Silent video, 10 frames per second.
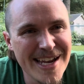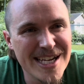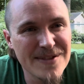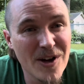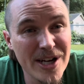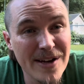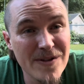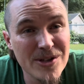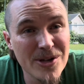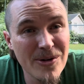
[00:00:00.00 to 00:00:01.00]
fun. If
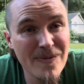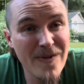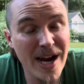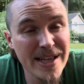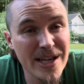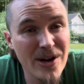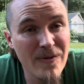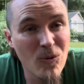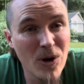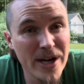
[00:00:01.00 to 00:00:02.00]
you do find that you have
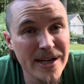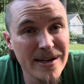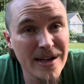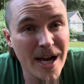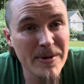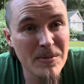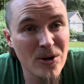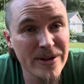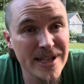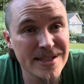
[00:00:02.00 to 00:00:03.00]
one
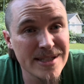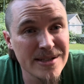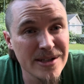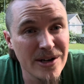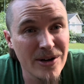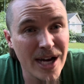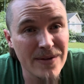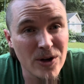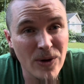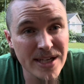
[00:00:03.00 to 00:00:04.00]
hummingbird that's, you know, kind of
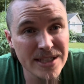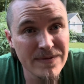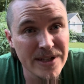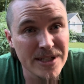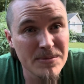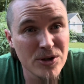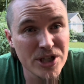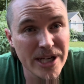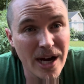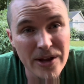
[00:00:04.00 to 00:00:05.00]
aggressive and is
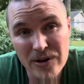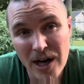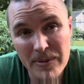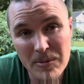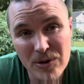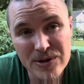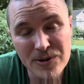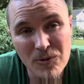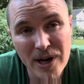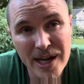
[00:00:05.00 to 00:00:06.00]
pushing other hummingbirds
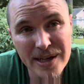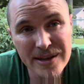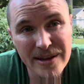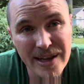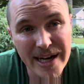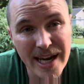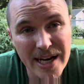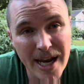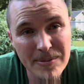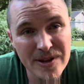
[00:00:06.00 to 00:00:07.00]
away, that can
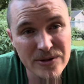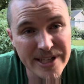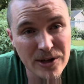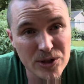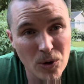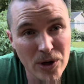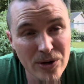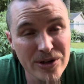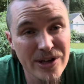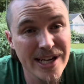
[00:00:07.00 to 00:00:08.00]
happen. They're
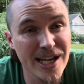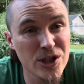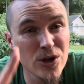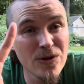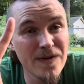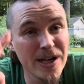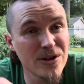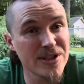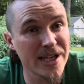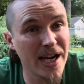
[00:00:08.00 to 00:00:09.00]
territorial. You can get 2
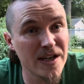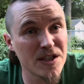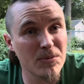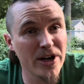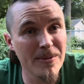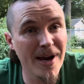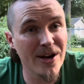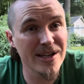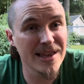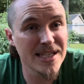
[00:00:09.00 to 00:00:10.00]
feeders and kind of spread them out
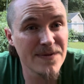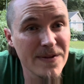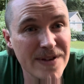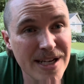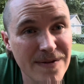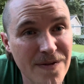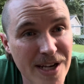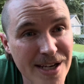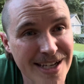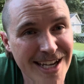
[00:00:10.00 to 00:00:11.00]
at least 15 feet,